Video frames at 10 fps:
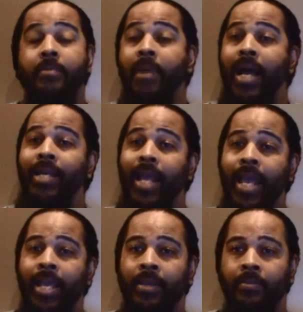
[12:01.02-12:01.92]
in my
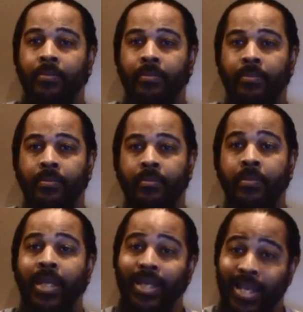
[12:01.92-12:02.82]
name,
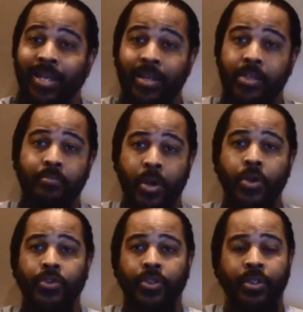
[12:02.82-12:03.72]
meaning in his
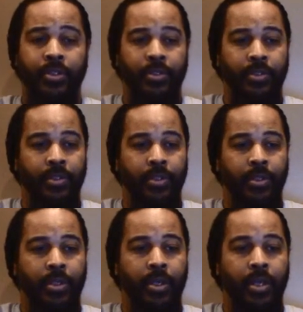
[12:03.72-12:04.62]
person,
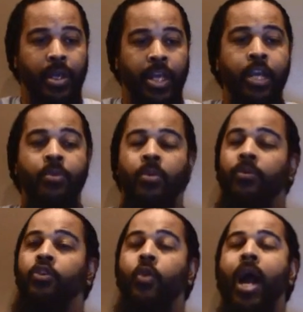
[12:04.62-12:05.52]
he
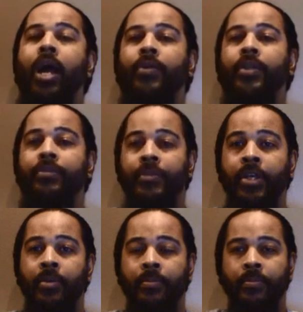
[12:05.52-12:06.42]
will require it of
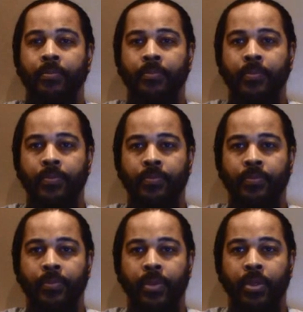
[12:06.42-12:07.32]
him.
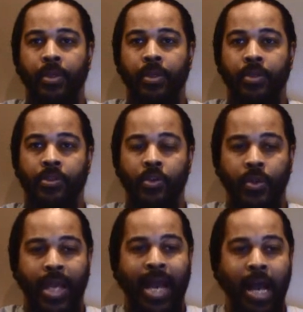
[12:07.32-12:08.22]
So
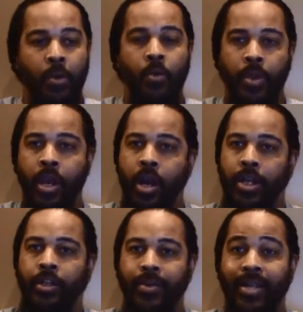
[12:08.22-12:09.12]
Yahweh, we
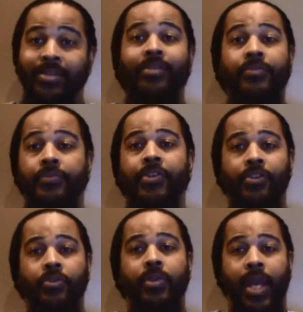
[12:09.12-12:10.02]
already know that's his
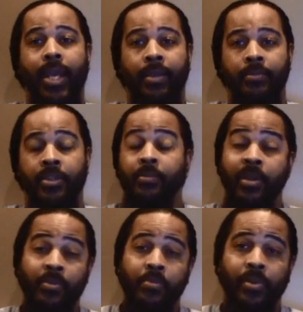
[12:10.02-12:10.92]
physical name. Some
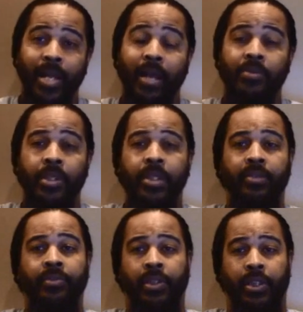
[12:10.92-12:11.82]
people pronounce it
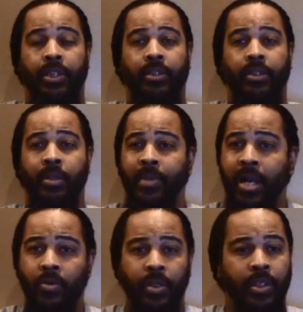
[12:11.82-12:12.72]
differently. I'm
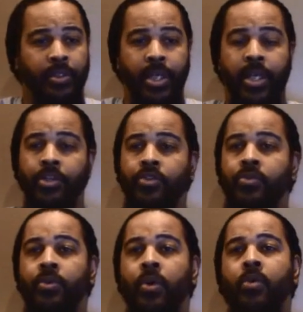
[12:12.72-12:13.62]
not going to get
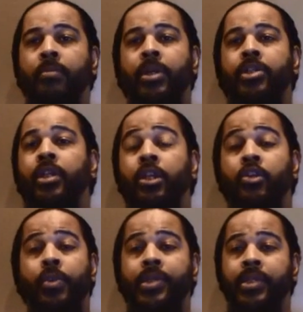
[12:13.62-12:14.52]
into a whole bunch of
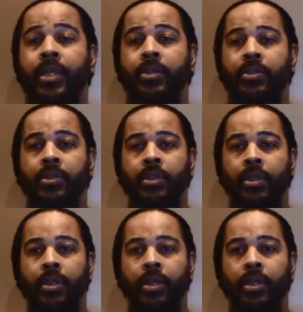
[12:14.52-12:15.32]
linguistics,